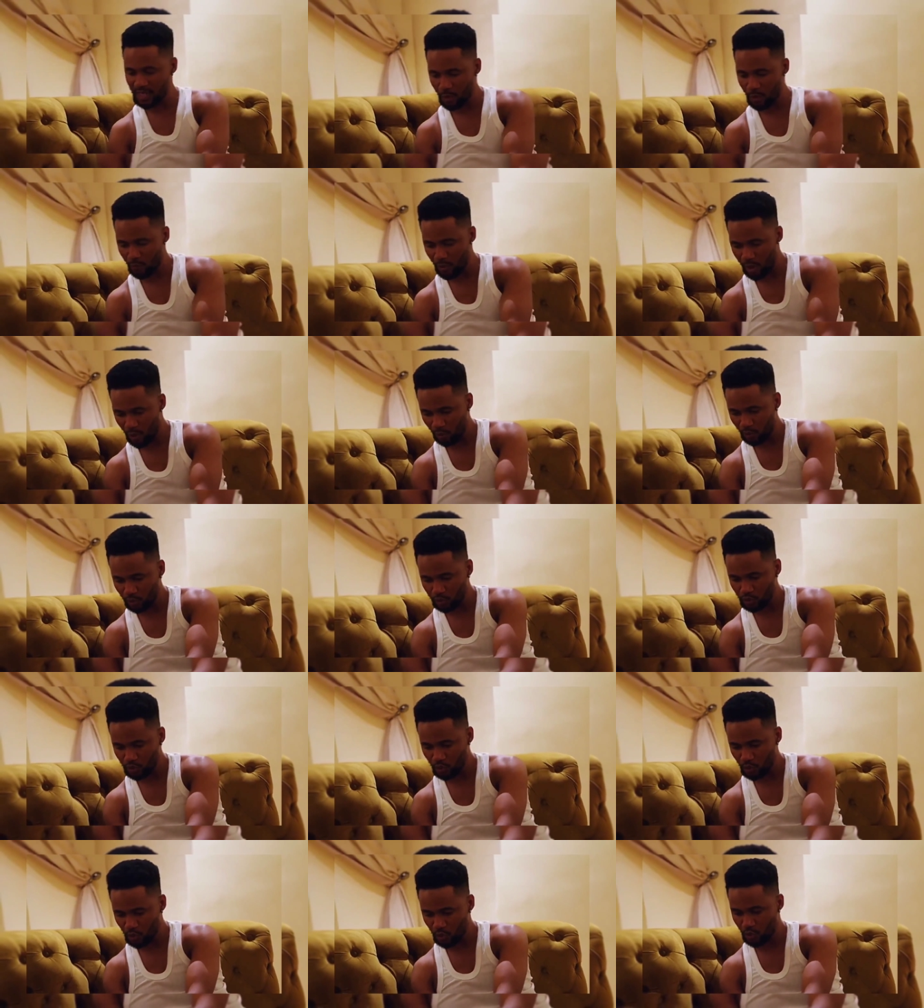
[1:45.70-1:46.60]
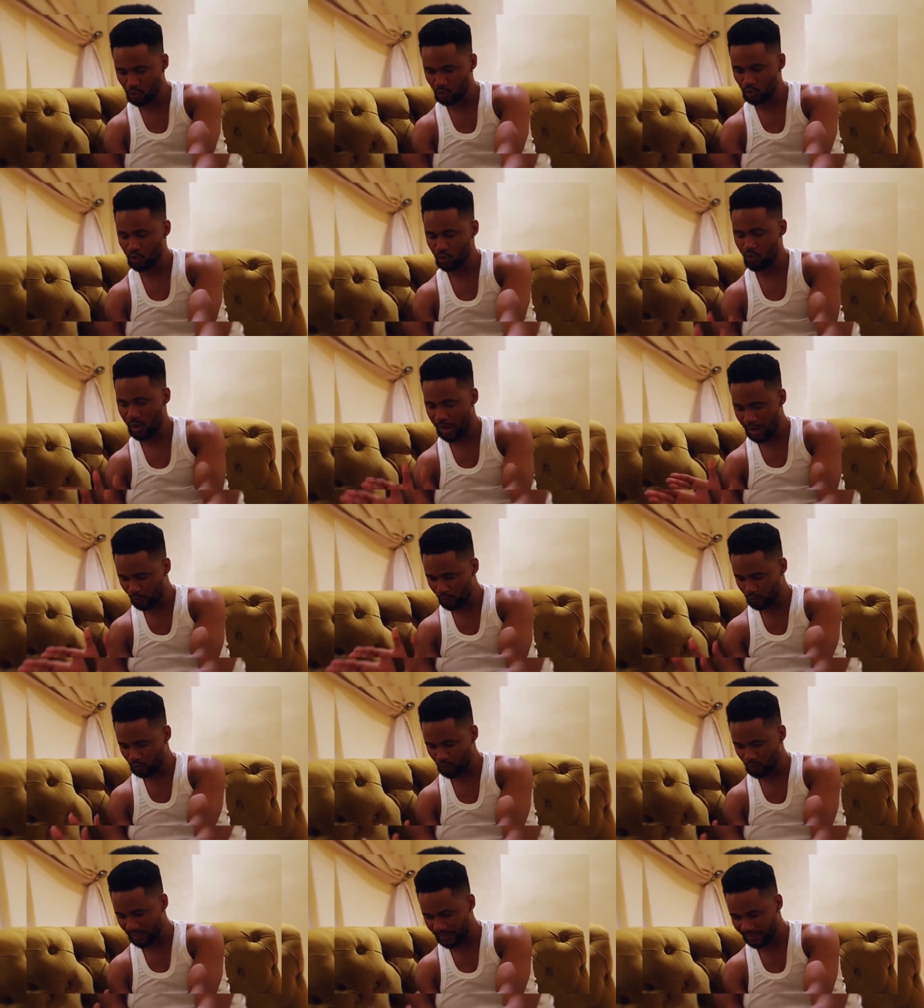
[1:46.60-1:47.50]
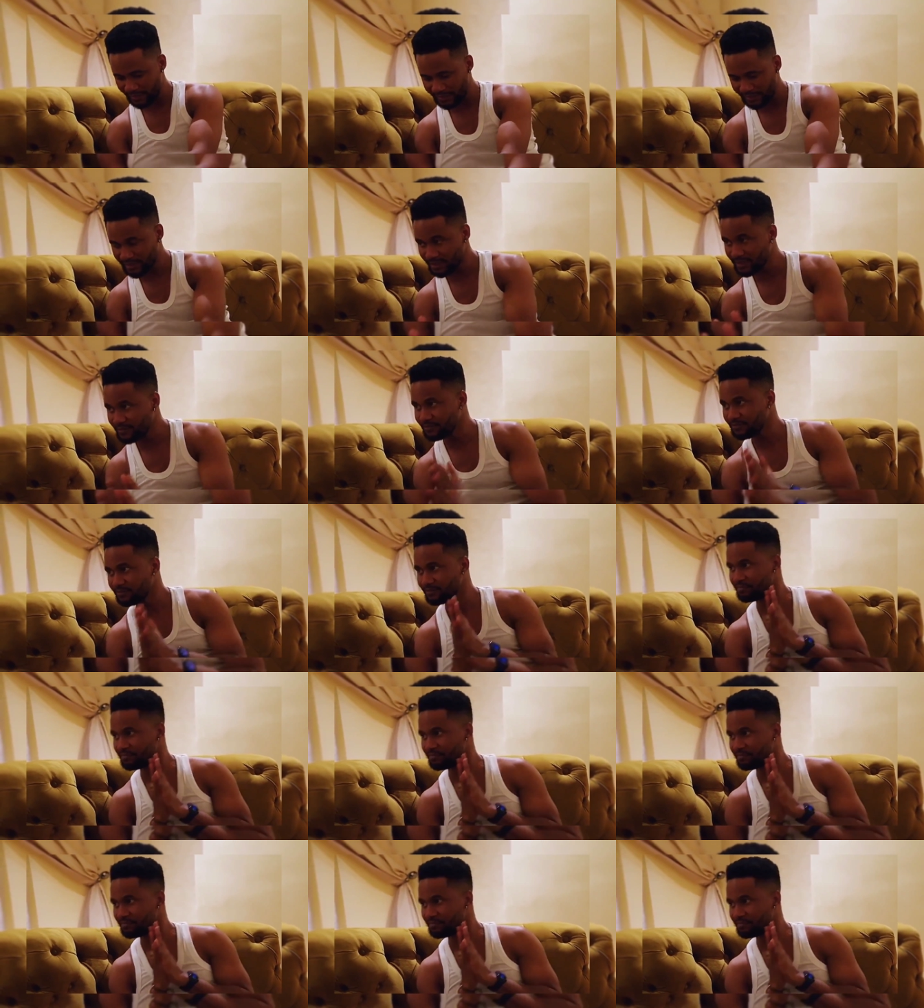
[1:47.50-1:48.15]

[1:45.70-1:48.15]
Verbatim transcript: is how we are going to go, I want to end it.